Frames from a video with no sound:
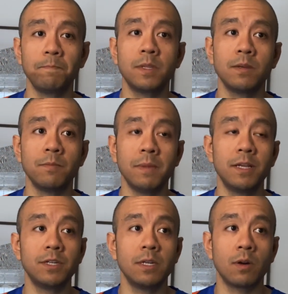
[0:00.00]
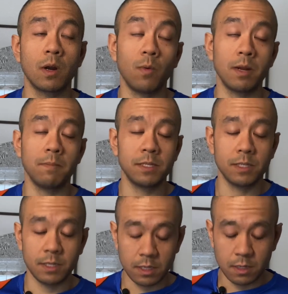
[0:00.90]
to mention, or I want to mention
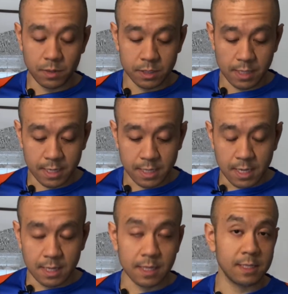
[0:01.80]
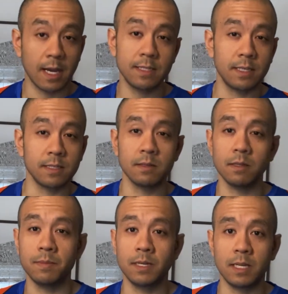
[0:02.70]
to you, is that the sizing is a
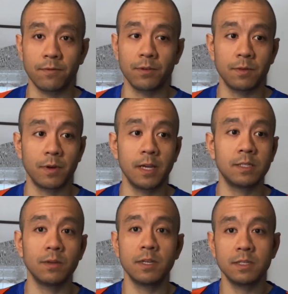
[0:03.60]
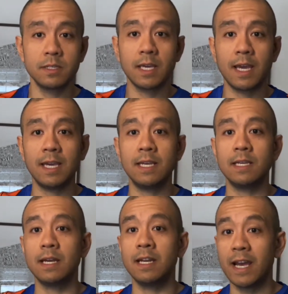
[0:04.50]
little bit different, right? So this is
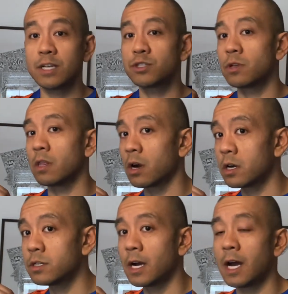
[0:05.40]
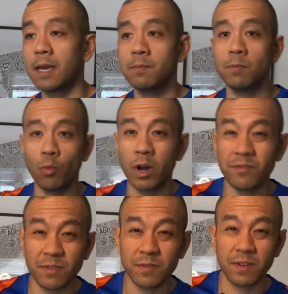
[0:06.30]
an extra large. I'm
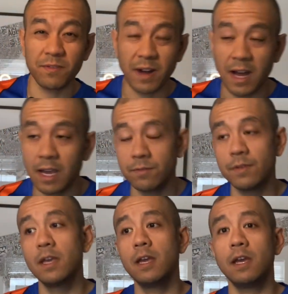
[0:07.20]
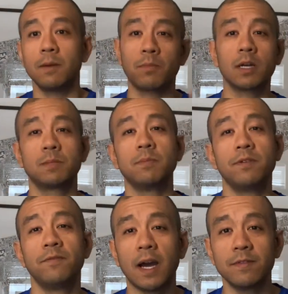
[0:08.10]
155 and approximately
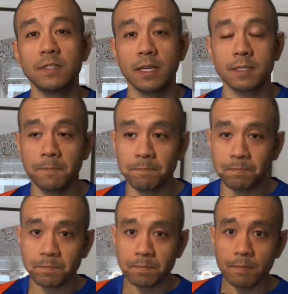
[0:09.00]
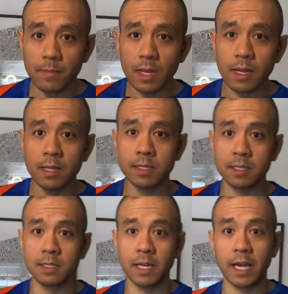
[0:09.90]
5'6". This
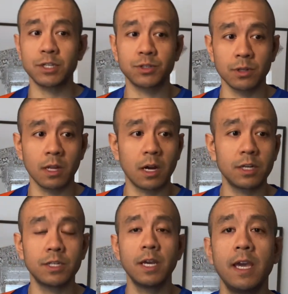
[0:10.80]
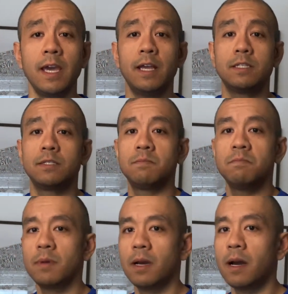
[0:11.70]
is an extra large. It's,
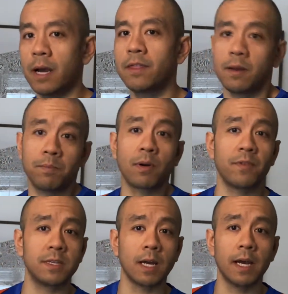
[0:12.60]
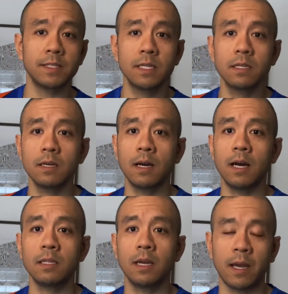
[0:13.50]
I think, perfect sizing.
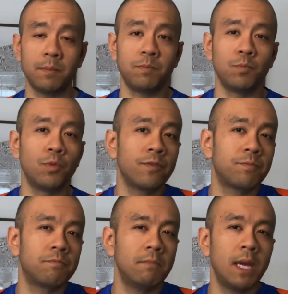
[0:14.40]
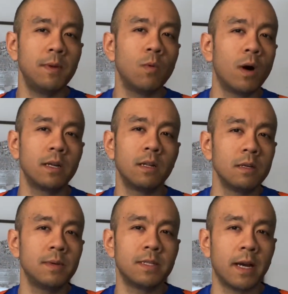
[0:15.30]
I would have maybe wanted a little
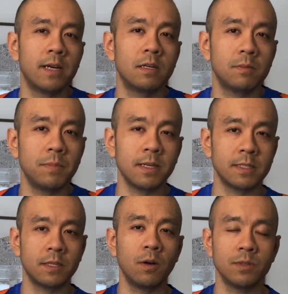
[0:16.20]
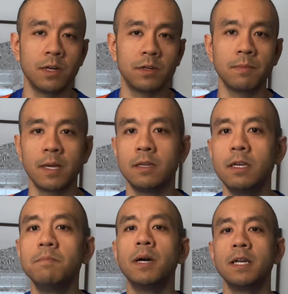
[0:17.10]
bit tighter as it goes under my
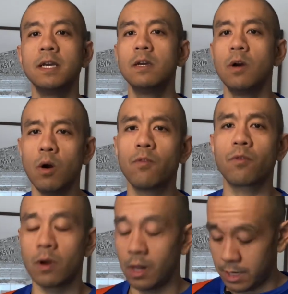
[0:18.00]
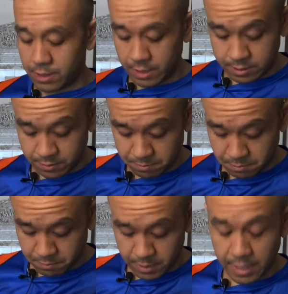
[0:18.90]
gi, but overall I think it's a
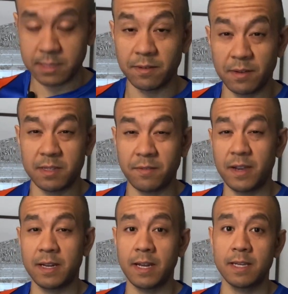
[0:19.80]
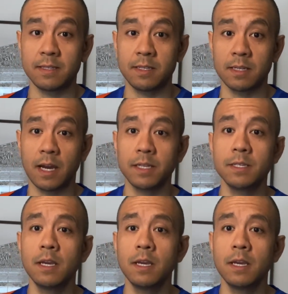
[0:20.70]
fantastic size.